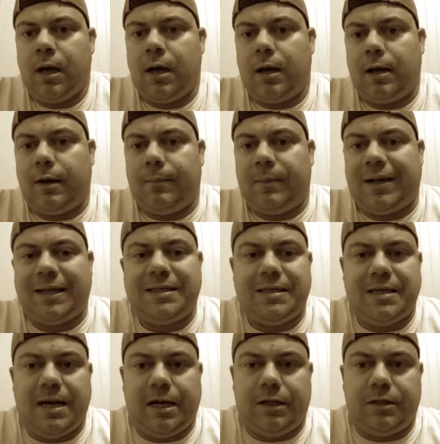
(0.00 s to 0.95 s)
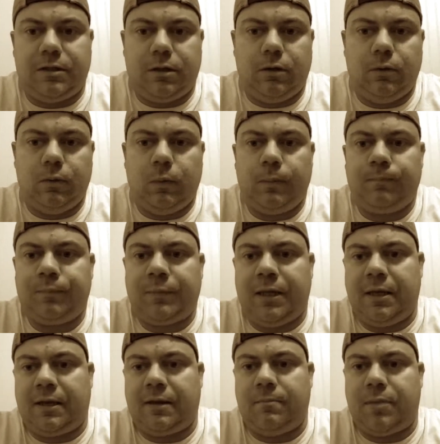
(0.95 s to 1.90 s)
In 1982,
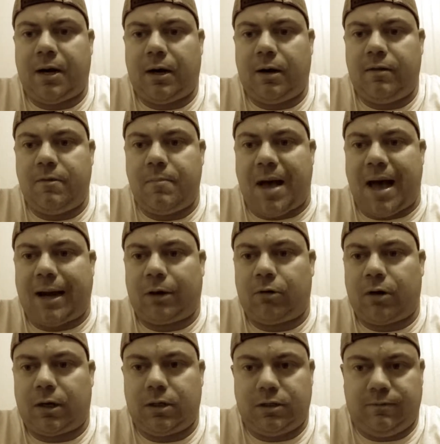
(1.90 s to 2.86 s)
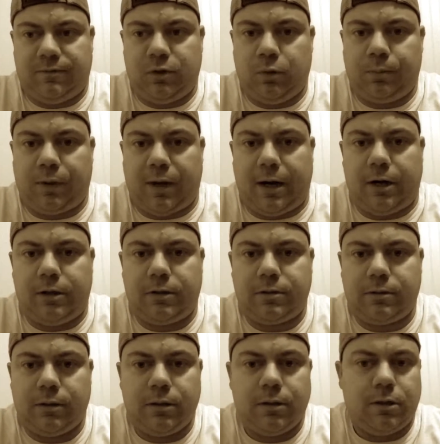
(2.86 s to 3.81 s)
he compared the batting records of 2
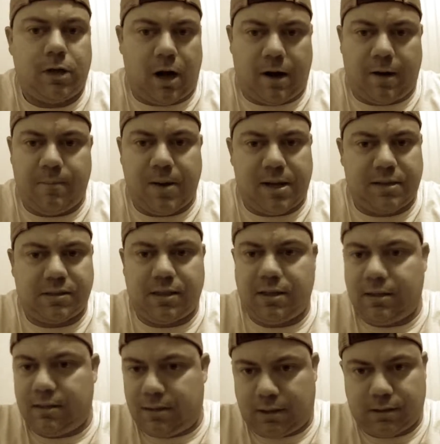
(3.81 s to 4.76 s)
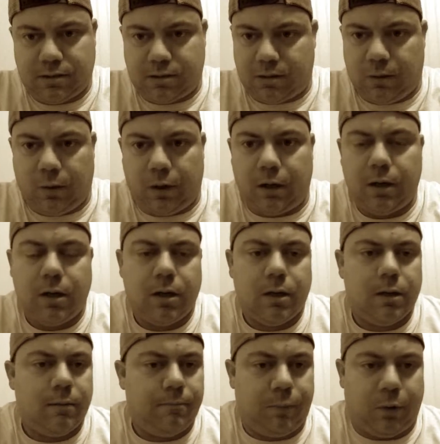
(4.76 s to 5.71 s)
players, Johnny Pesky and Dick Stewart.
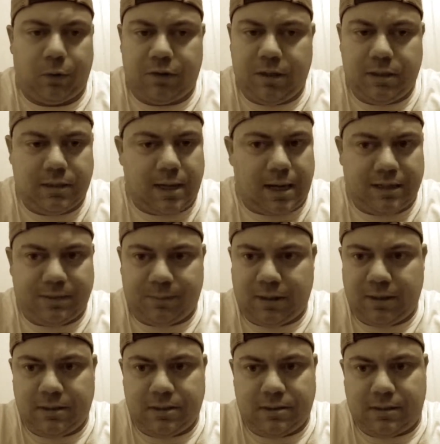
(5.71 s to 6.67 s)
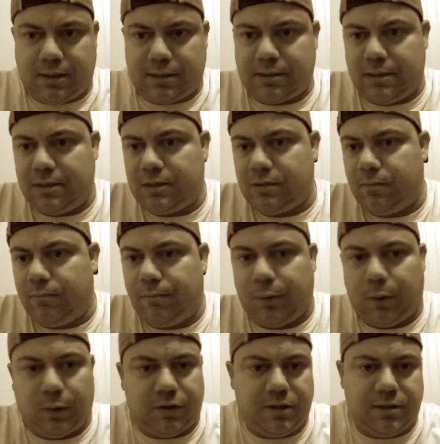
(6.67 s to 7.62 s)
Both these guys played in the 60s.
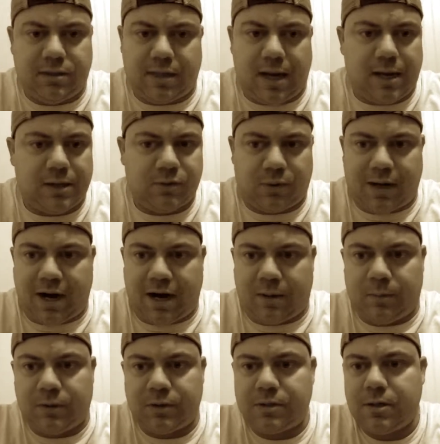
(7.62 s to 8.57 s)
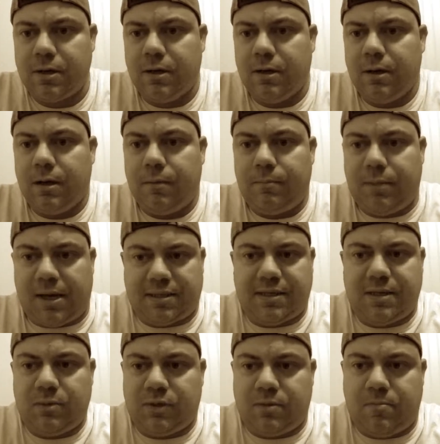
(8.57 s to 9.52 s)
Both these guys were animals.
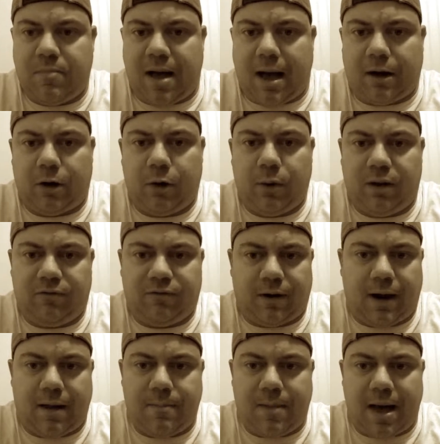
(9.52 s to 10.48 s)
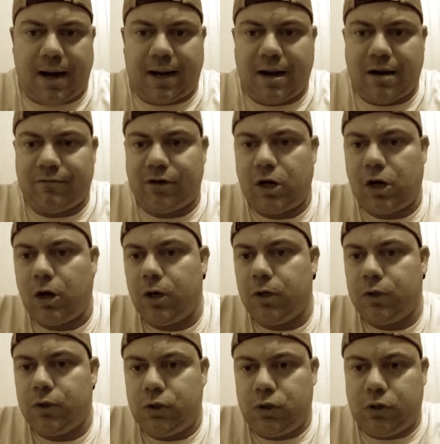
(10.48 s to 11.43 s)
Pesky was a batter who hit for a high batting average.
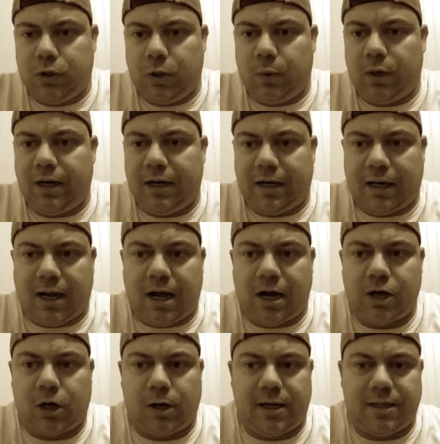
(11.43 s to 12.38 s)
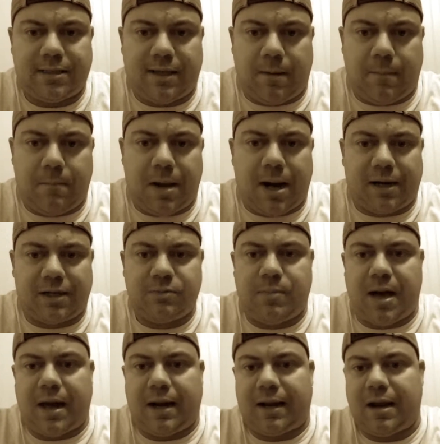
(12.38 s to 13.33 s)
Stewart, in contrast, had a modest
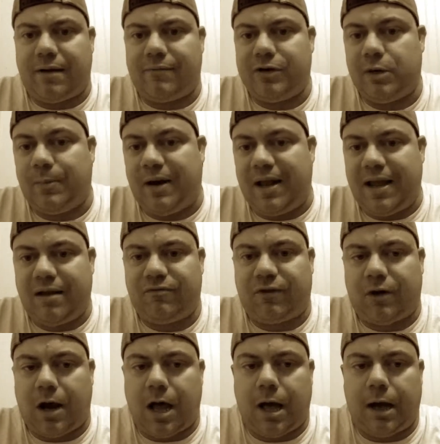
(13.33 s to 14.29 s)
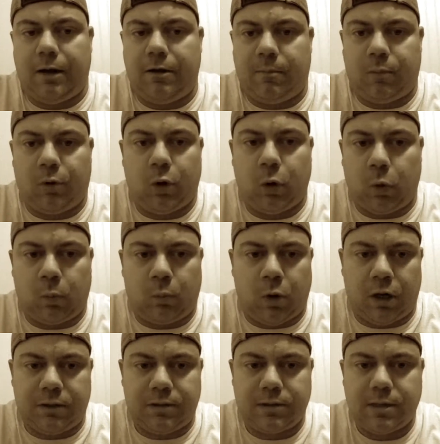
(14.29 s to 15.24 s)
batting average but hit for a high number of home
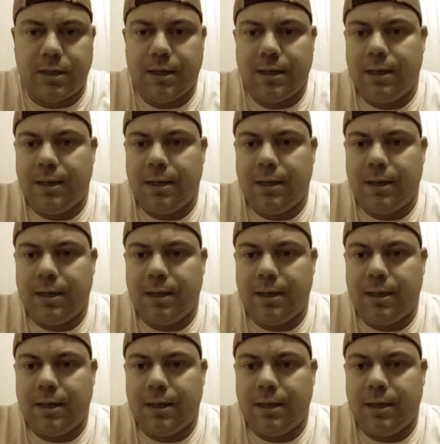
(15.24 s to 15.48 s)
runs.